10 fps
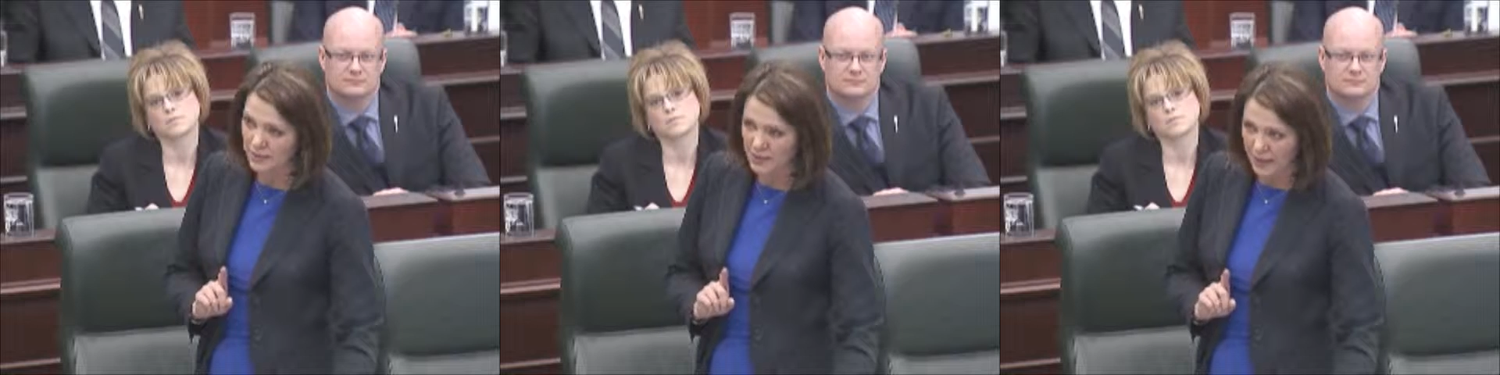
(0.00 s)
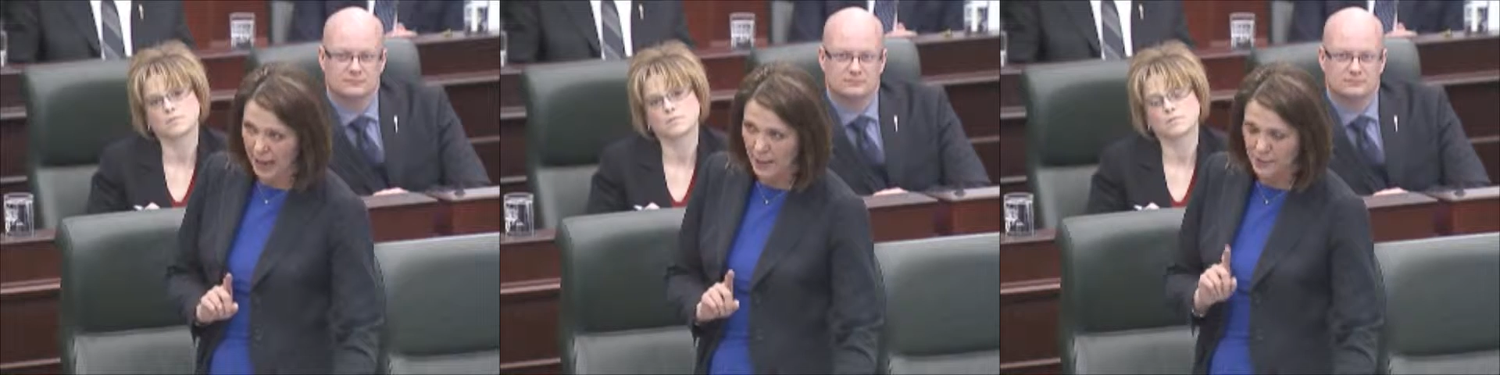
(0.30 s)
Speaker 1: some
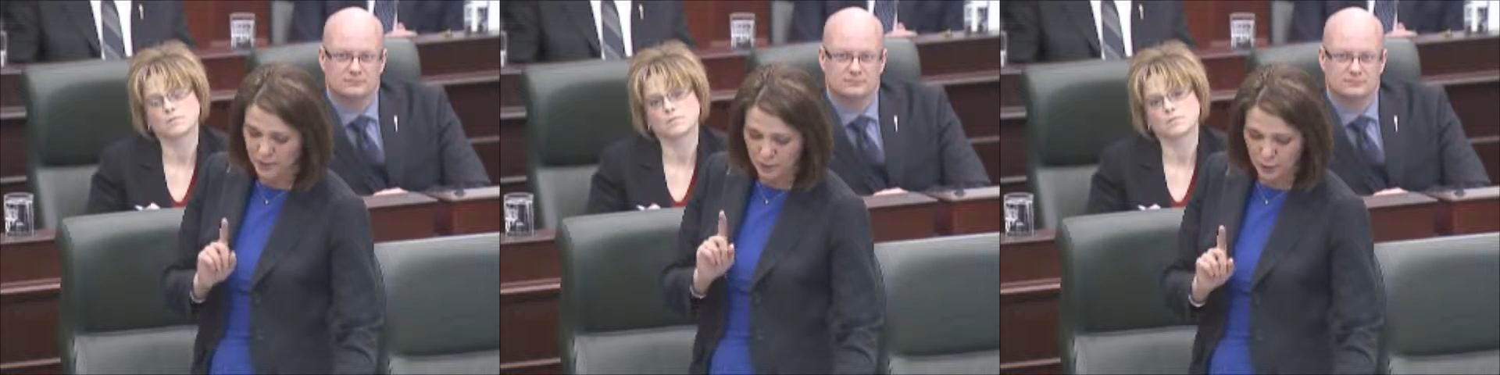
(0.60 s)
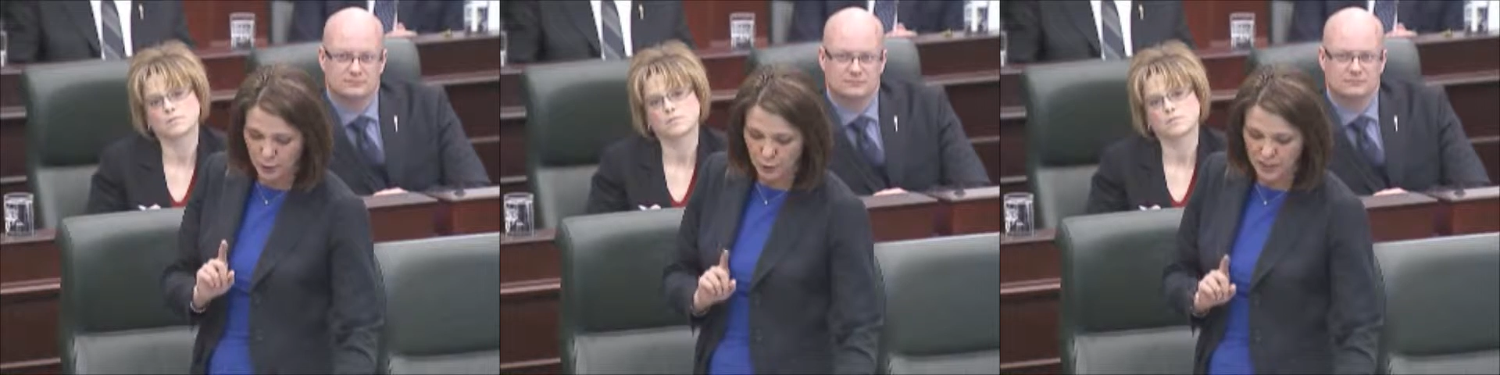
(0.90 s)
of the
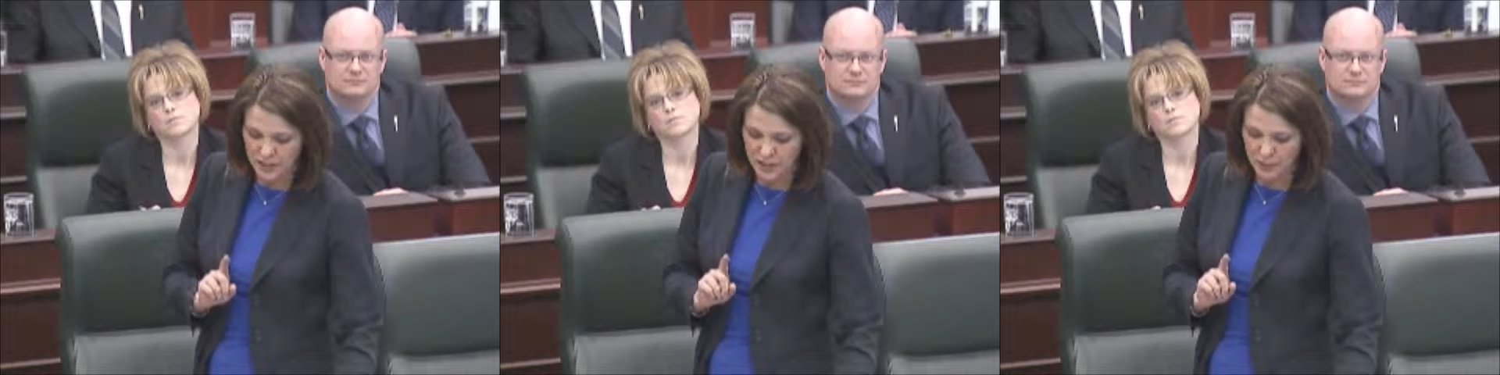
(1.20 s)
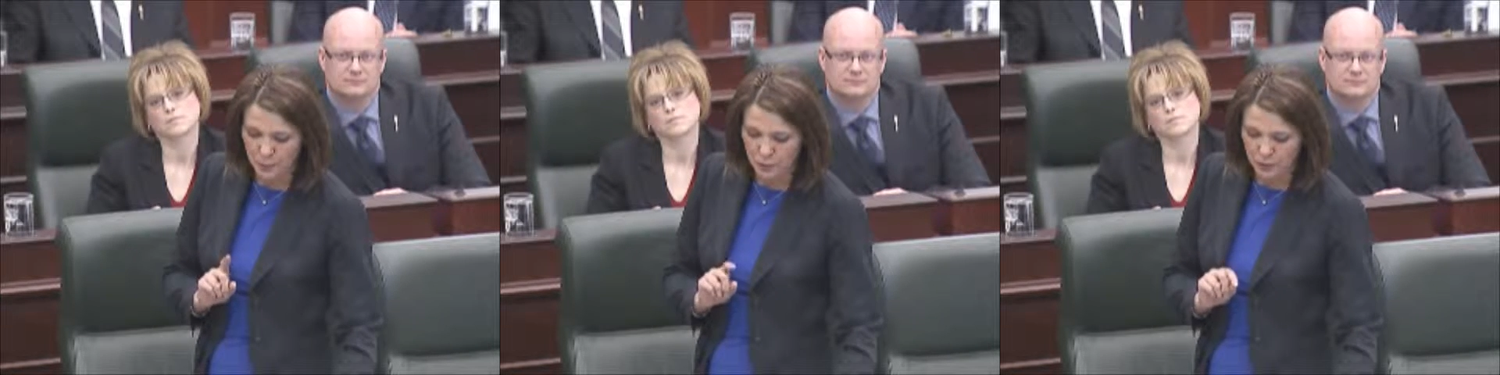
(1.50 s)
gaps in their new
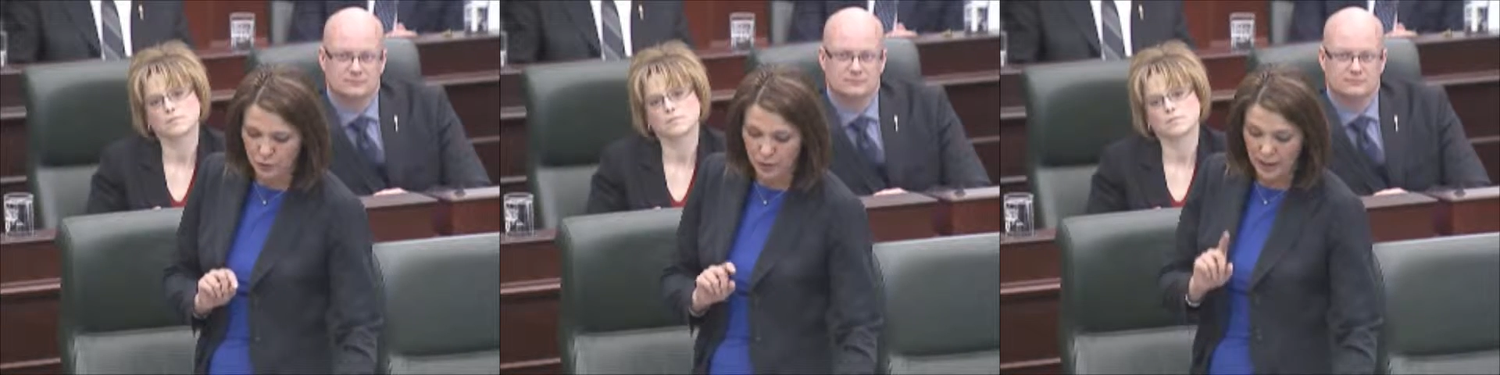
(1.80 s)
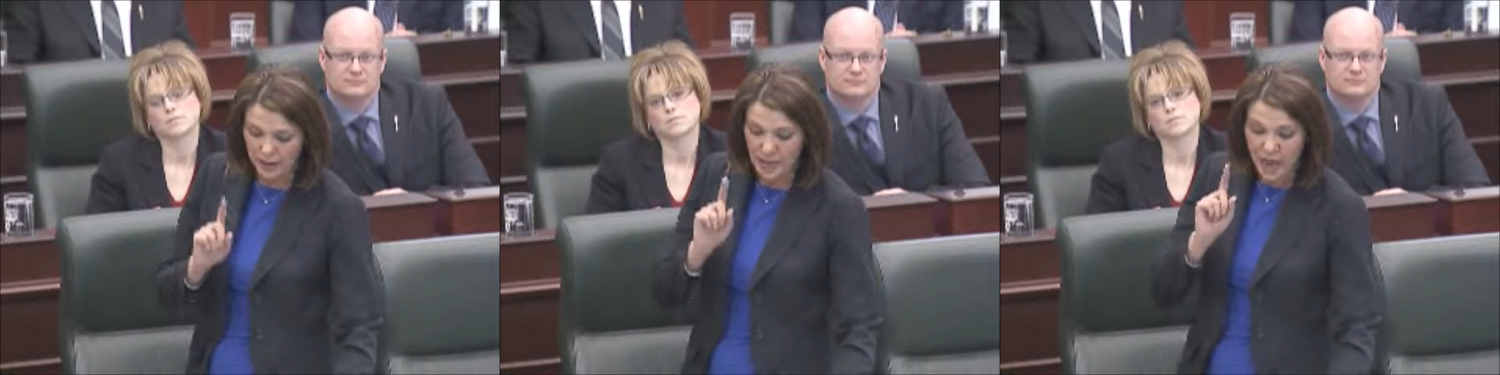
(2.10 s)
list of
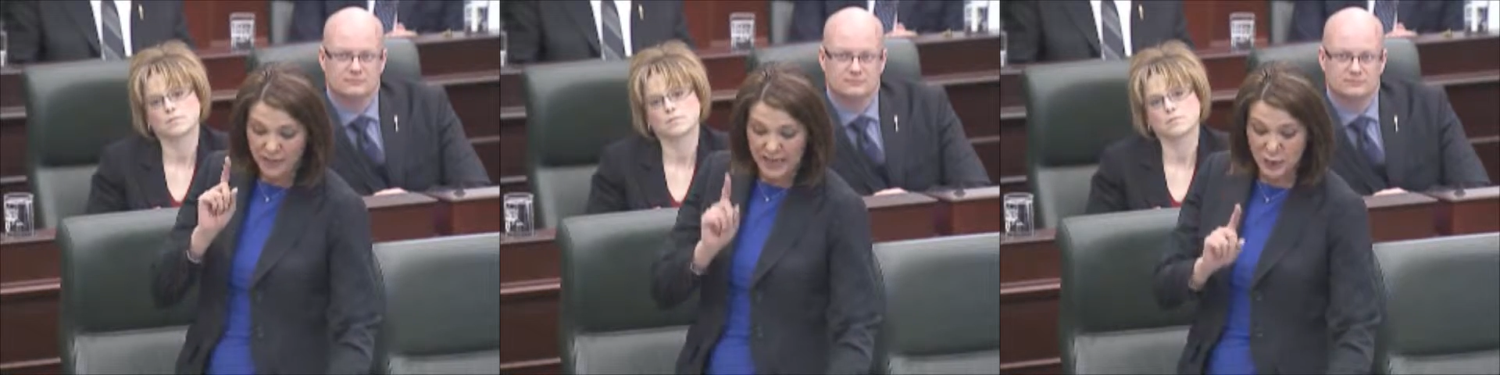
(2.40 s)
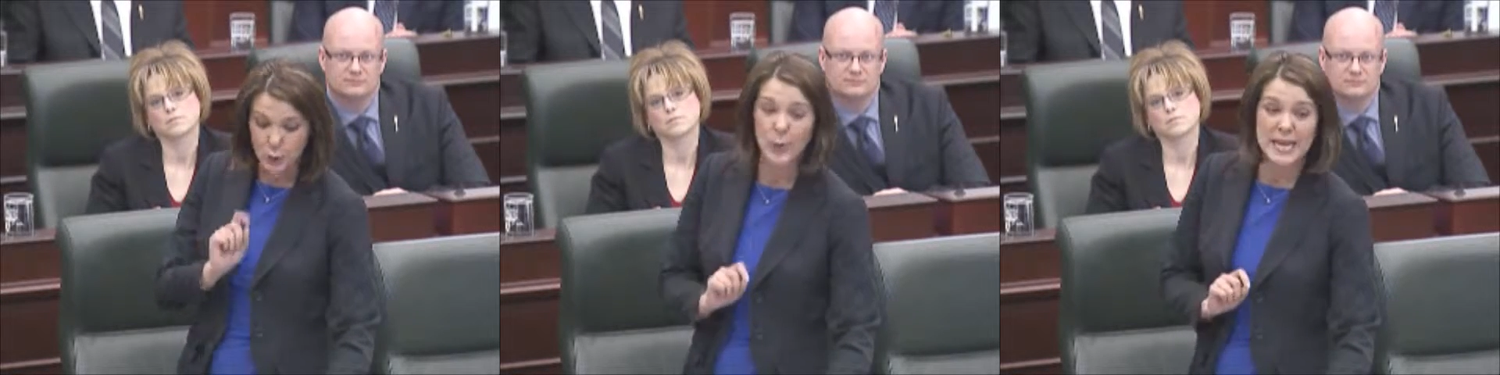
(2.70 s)
approved drugs.
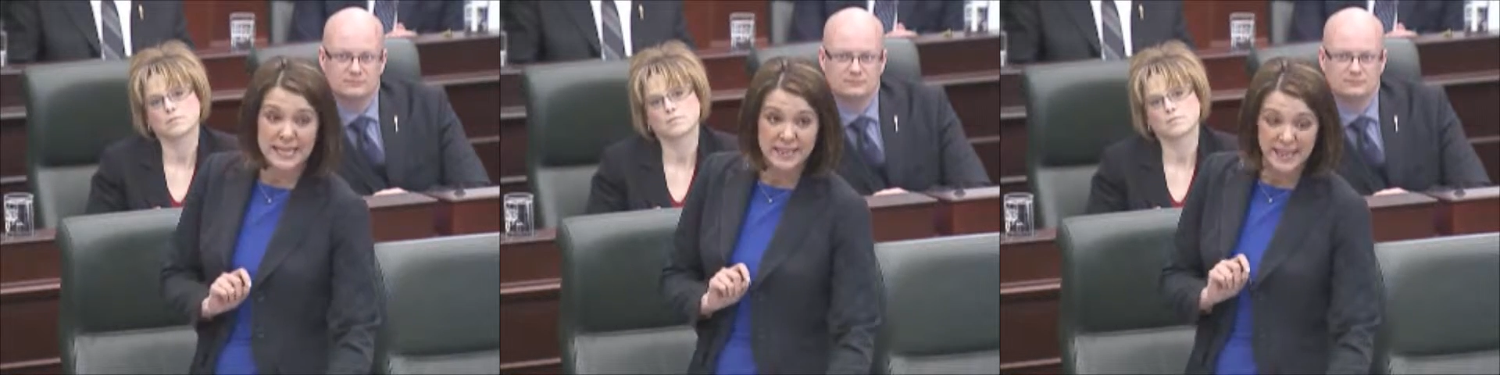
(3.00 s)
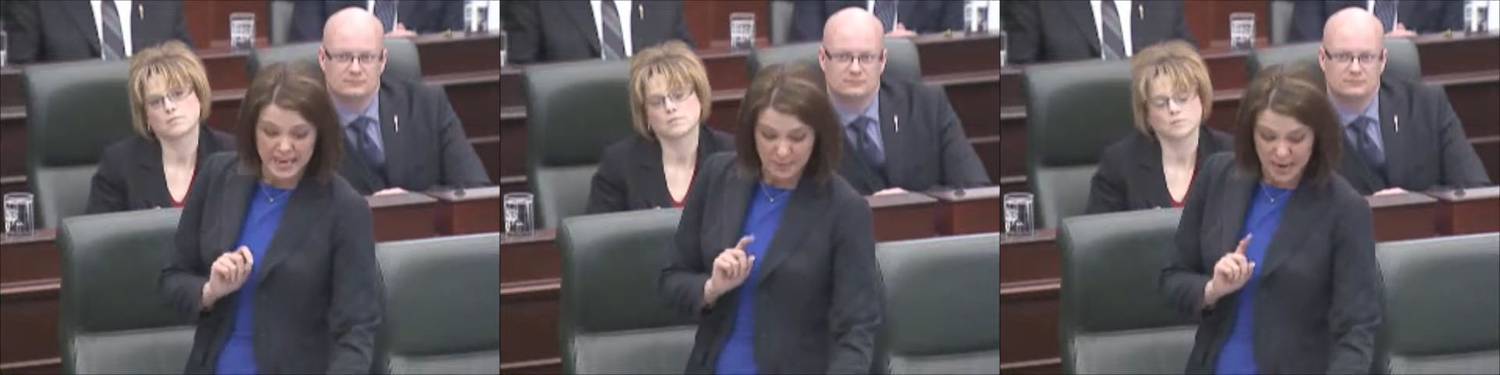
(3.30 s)
They
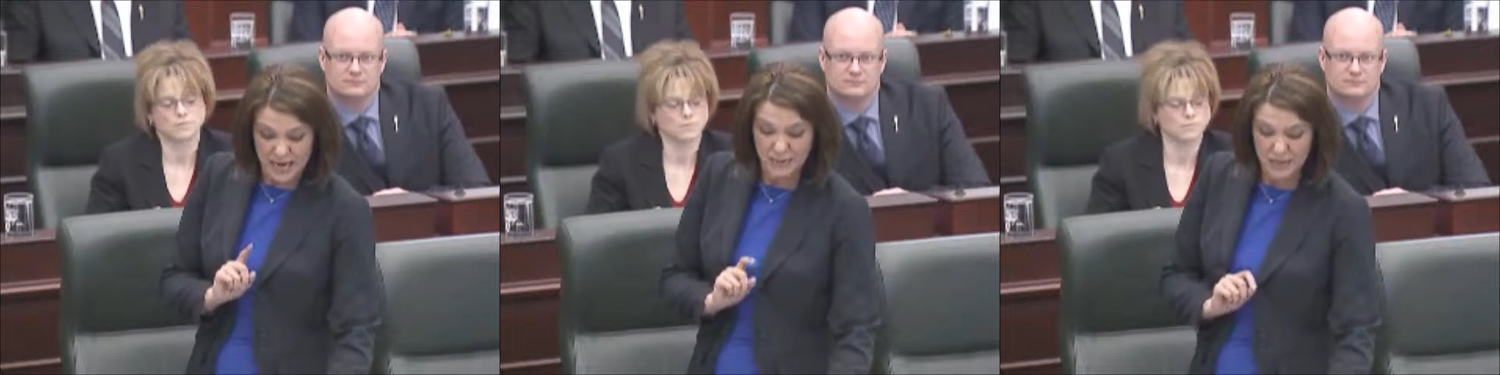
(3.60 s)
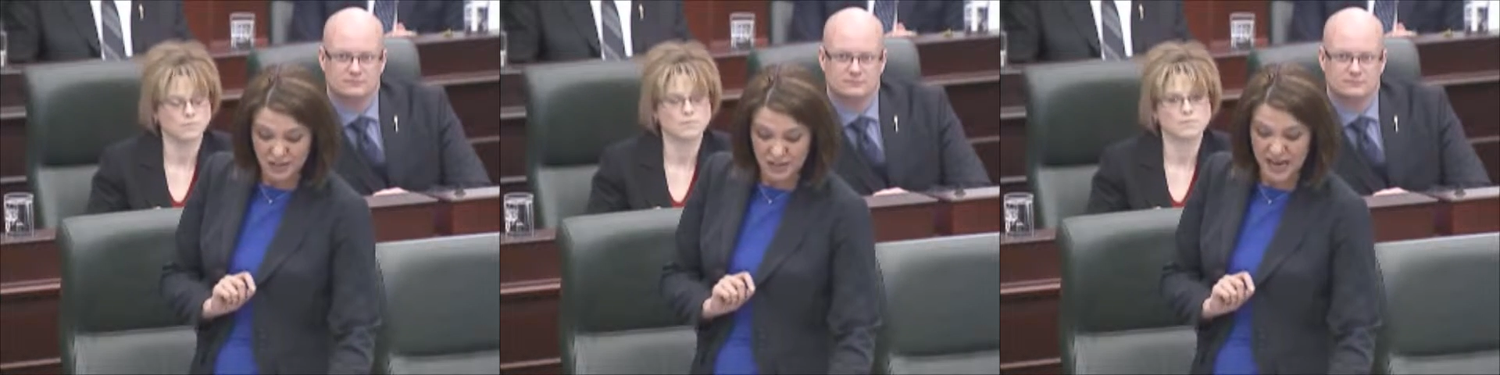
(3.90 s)
tweeted they'd
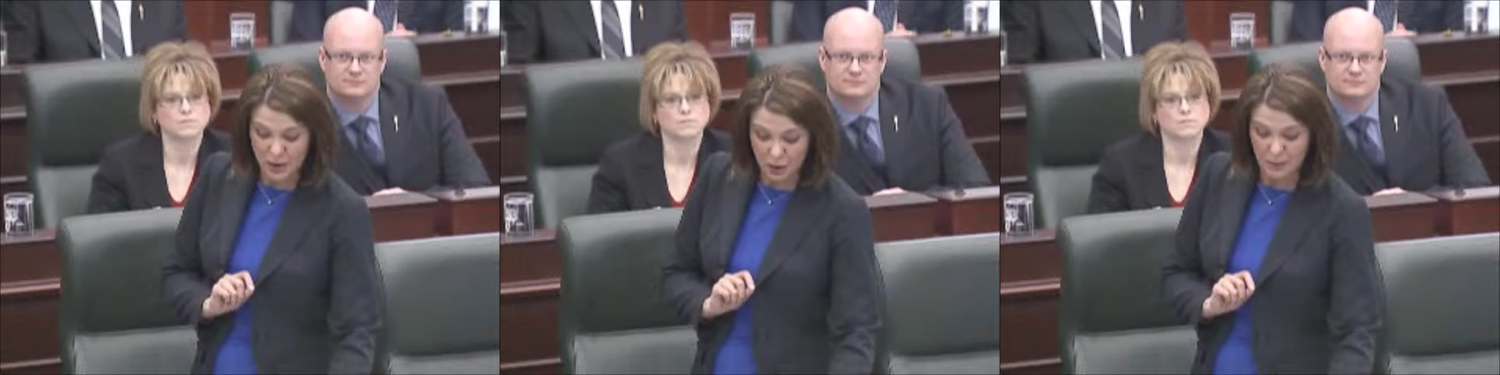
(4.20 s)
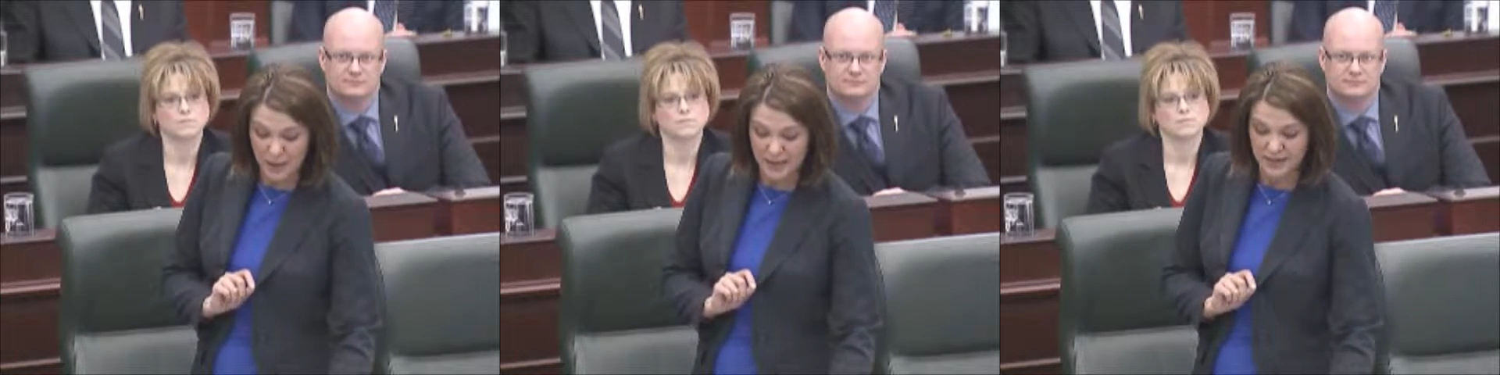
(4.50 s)
made a
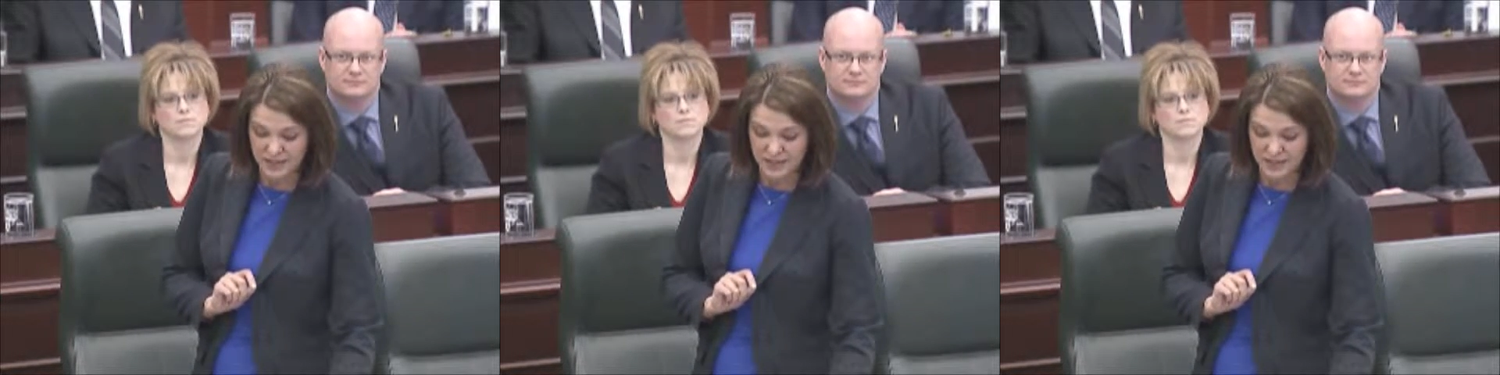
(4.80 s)
mistake on